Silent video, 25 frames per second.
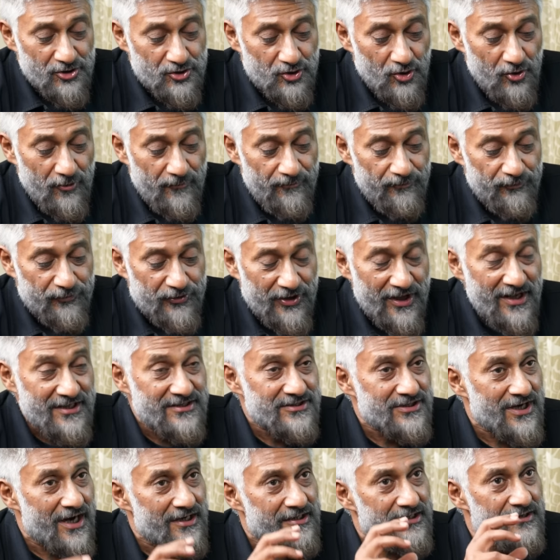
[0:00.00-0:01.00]
So they
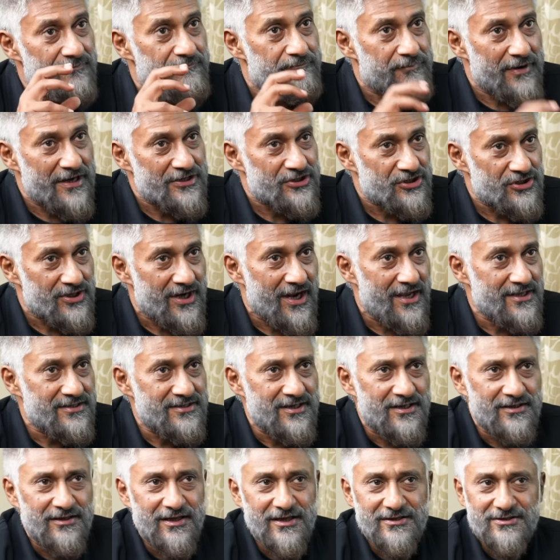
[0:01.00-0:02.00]
started
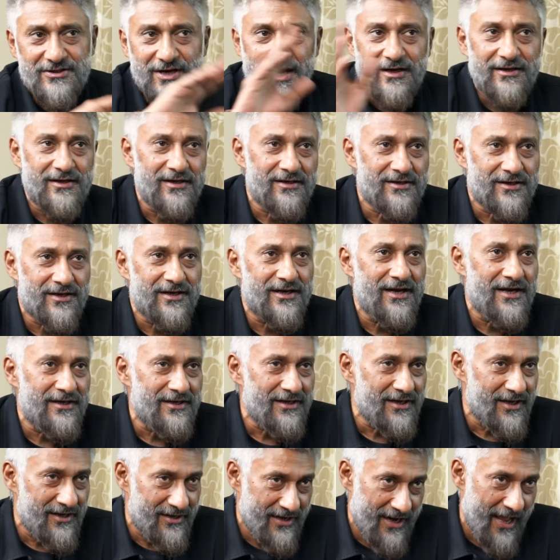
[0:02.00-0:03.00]
pressurizing, they started
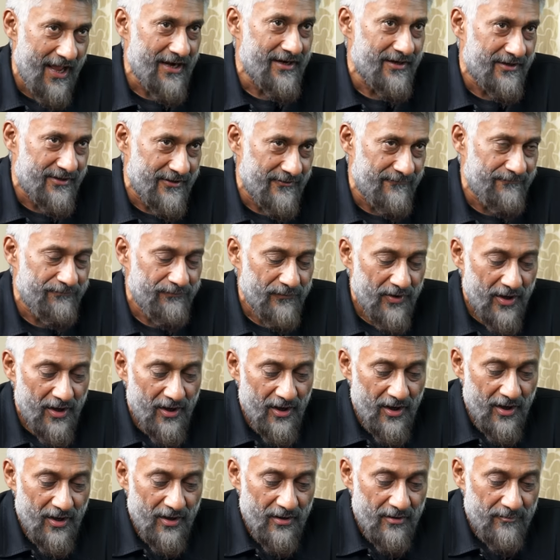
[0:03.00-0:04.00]
creating a narrative.
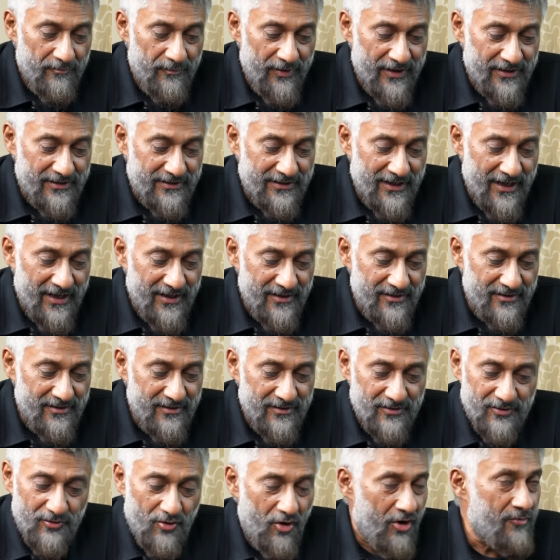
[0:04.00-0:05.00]
But
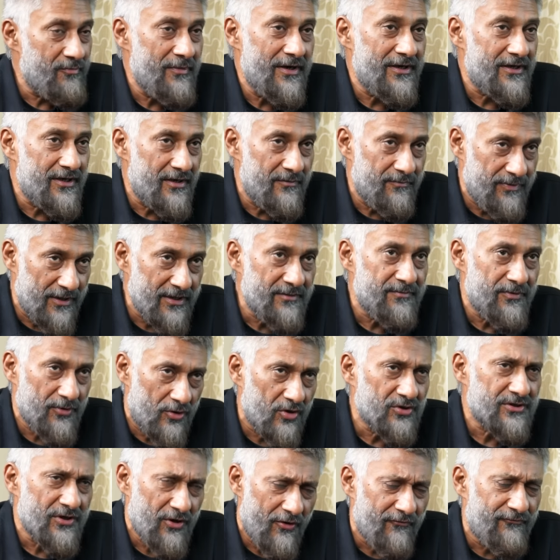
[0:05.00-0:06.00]
then government didn't budge
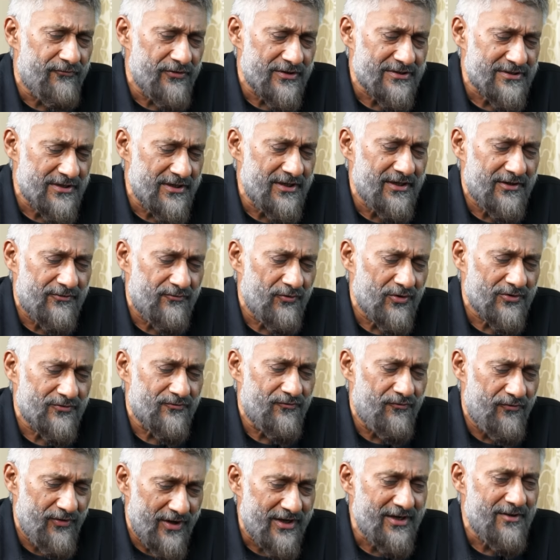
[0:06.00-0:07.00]
because obviously it was
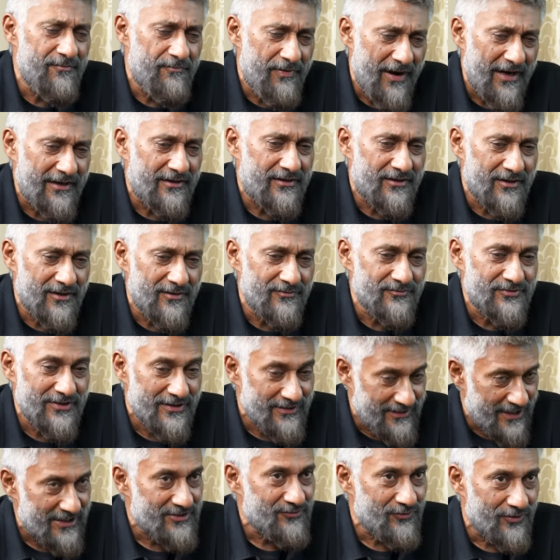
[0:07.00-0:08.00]
very bad terms
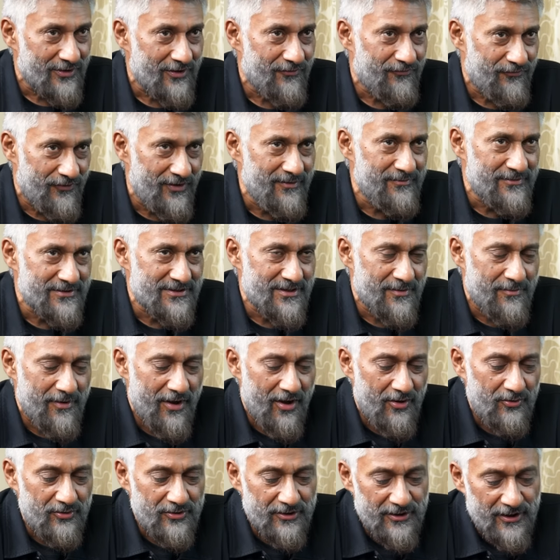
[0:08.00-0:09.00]
and that's what the film is
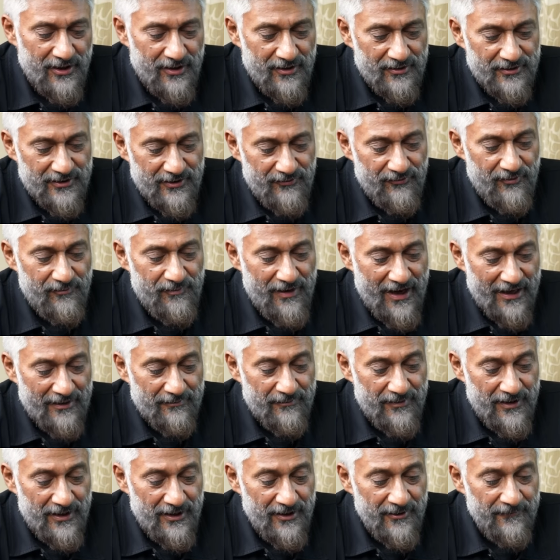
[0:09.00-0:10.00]
about. Uh, they were
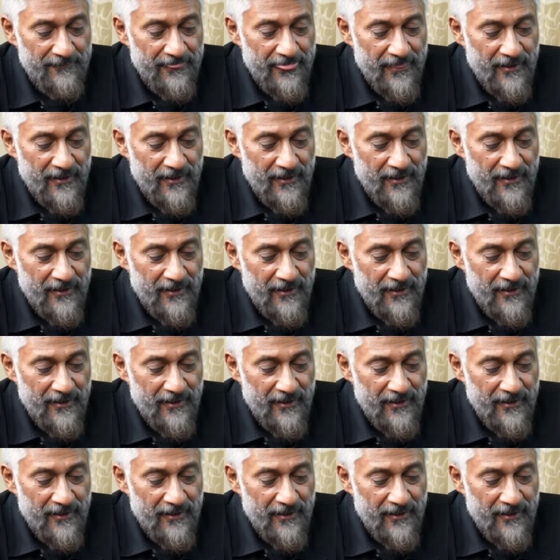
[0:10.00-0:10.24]
blackmailing.